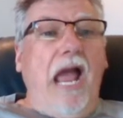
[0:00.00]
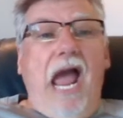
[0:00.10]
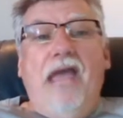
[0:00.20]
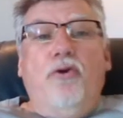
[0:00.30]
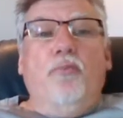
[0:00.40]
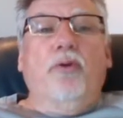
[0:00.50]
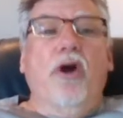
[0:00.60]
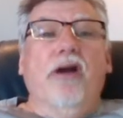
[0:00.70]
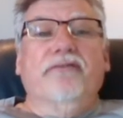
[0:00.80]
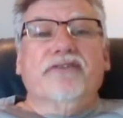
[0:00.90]
I hope
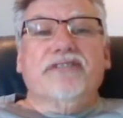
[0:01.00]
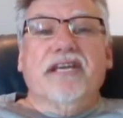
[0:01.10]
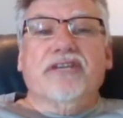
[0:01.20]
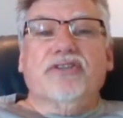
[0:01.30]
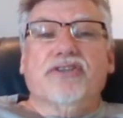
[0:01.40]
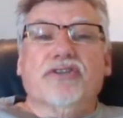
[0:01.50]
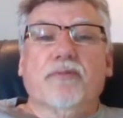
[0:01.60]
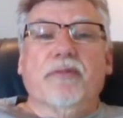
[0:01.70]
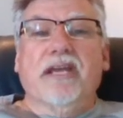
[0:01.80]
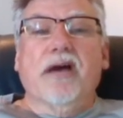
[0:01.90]
conversations are
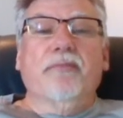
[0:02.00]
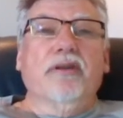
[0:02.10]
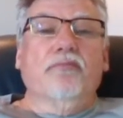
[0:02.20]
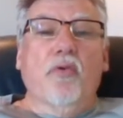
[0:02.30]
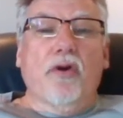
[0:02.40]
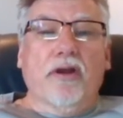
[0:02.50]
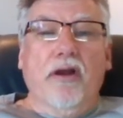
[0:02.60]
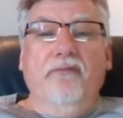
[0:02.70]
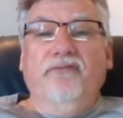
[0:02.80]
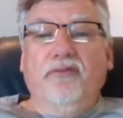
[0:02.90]
becoming more
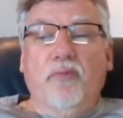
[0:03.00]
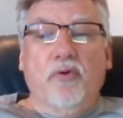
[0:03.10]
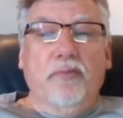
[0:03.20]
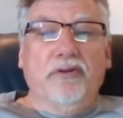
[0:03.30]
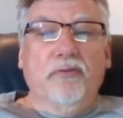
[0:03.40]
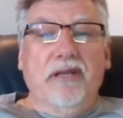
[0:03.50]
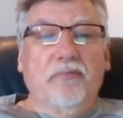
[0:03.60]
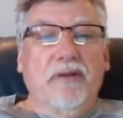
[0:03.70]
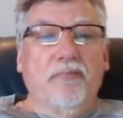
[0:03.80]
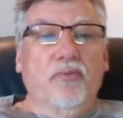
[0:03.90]
comfortable between
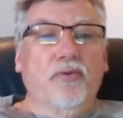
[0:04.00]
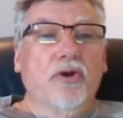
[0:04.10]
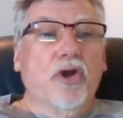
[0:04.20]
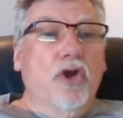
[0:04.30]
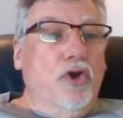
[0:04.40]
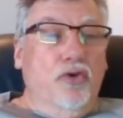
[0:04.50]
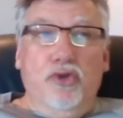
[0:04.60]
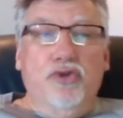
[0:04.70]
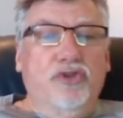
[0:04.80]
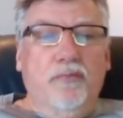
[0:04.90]
people who
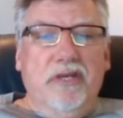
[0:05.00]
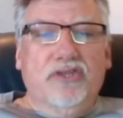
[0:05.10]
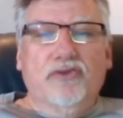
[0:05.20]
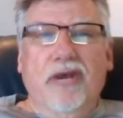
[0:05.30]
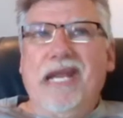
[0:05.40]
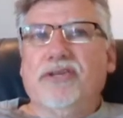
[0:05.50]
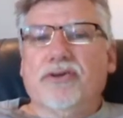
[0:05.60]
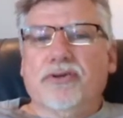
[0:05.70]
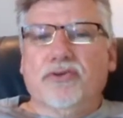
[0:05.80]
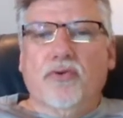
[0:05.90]
used to be
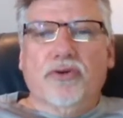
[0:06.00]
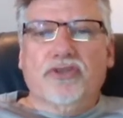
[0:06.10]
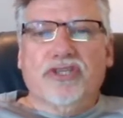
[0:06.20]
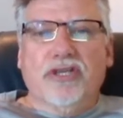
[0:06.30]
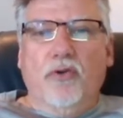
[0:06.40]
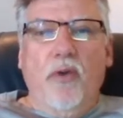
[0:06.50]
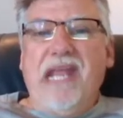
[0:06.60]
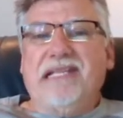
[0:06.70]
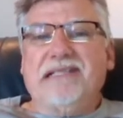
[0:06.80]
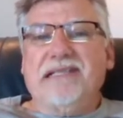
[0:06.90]
strangers or just
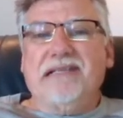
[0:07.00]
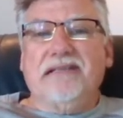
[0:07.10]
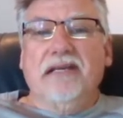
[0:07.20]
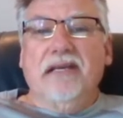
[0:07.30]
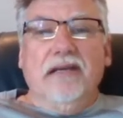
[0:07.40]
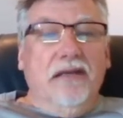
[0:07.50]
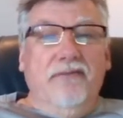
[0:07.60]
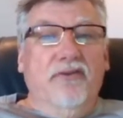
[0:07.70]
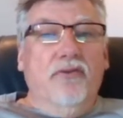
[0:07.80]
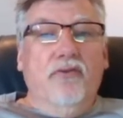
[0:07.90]
acquaintances,
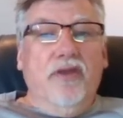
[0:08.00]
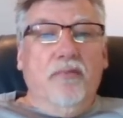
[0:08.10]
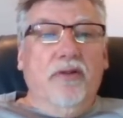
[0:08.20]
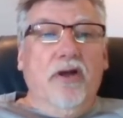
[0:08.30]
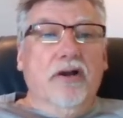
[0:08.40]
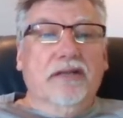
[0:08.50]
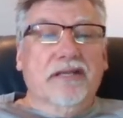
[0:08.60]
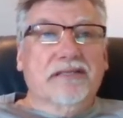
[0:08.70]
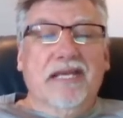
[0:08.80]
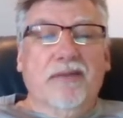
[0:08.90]
even though they belong to the
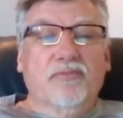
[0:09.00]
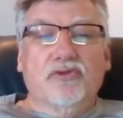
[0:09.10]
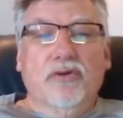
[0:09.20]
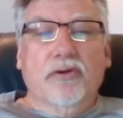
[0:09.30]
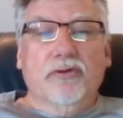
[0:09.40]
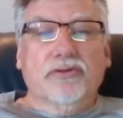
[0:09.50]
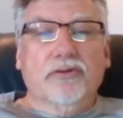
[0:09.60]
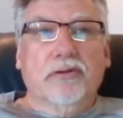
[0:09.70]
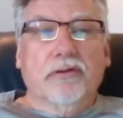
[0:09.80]
same church.